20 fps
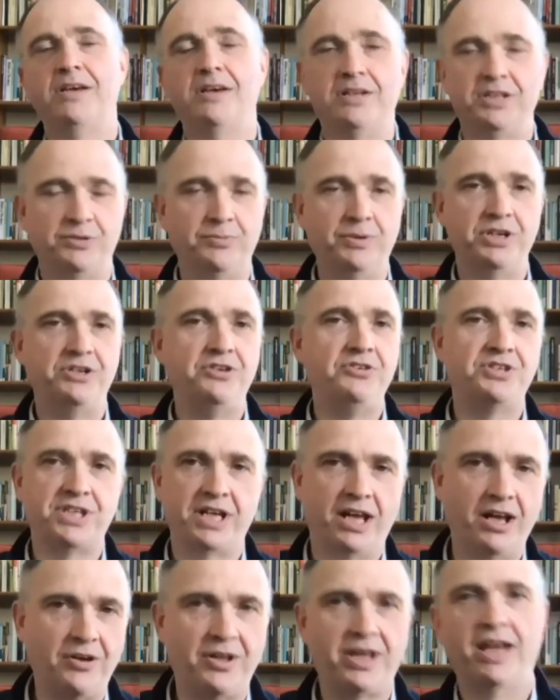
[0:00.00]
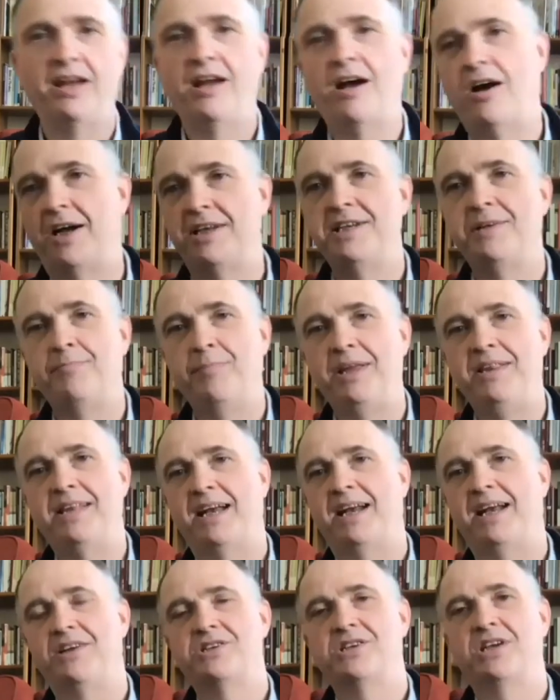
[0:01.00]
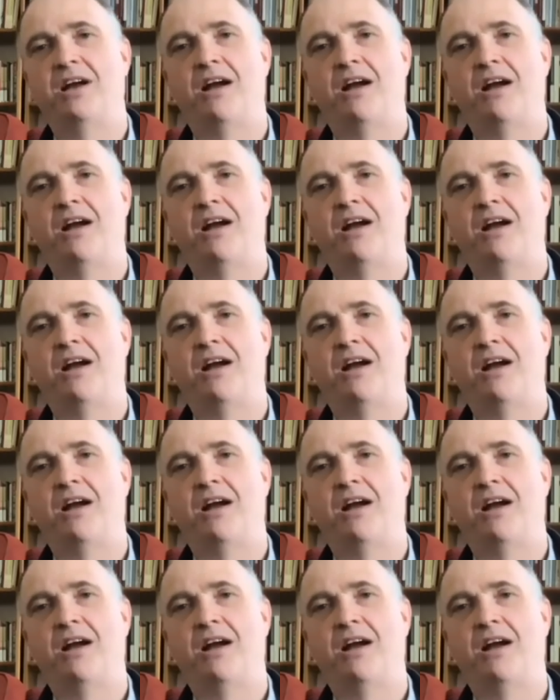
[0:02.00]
To which you say, okay, oh, I didn't mean that, actually.